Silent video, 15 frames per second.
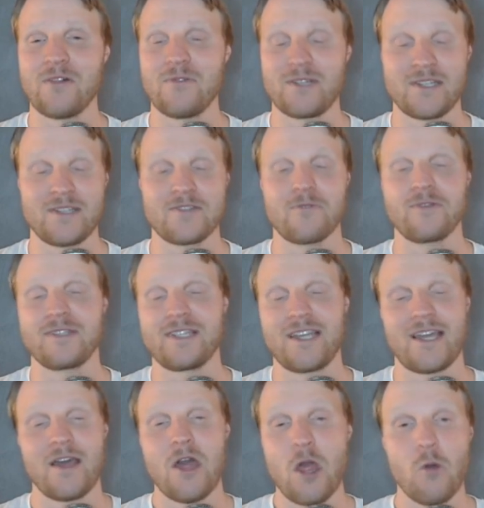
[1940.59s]
which is
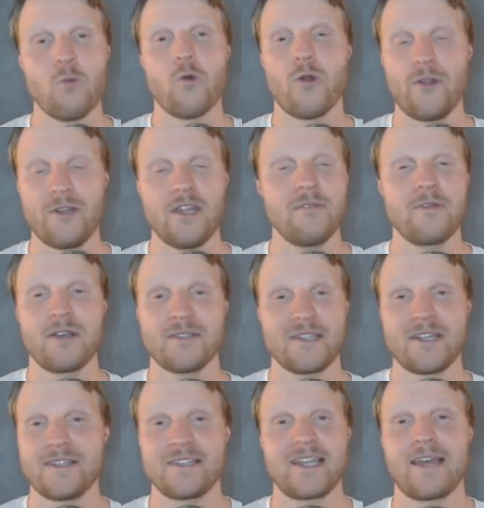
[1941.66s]
obviously warranted because it
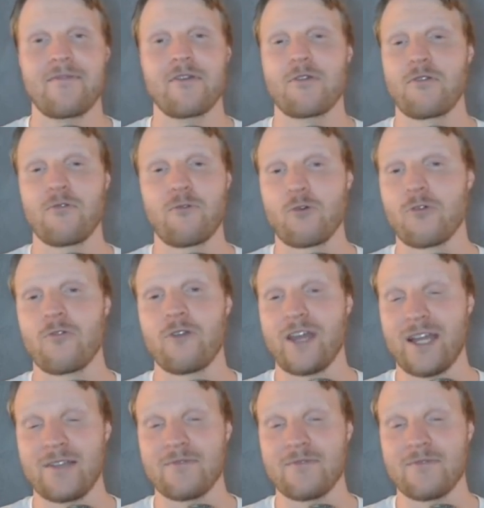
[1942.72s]
is the Game Week 34 free hit,